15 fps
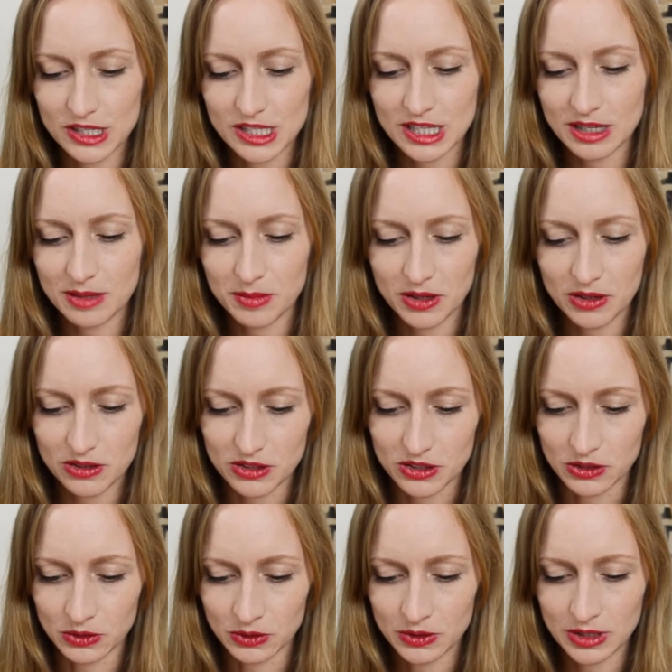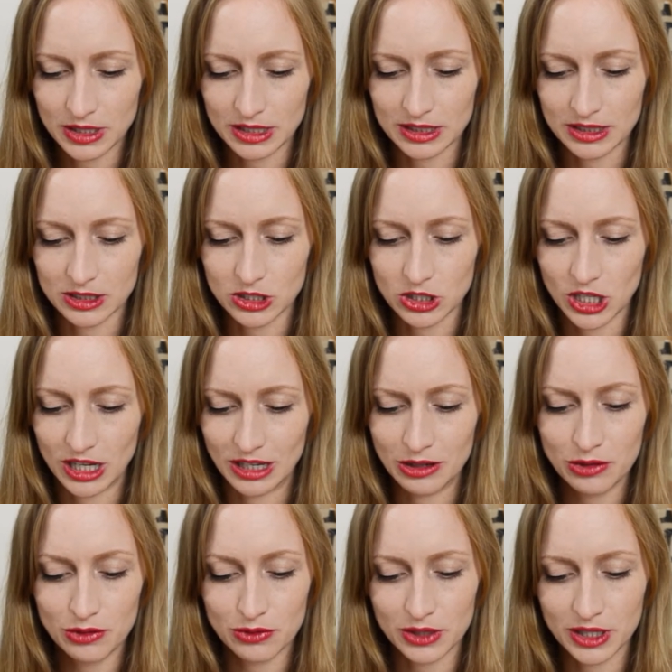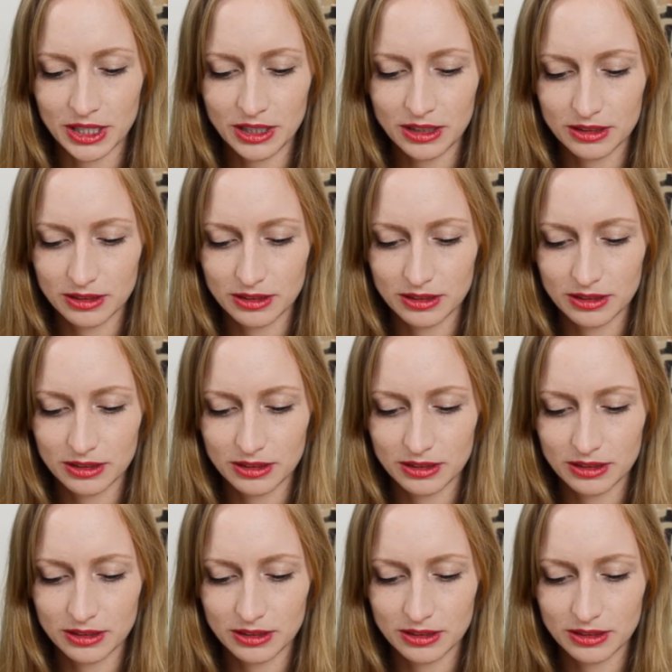thing I'm gonna do is chain 3,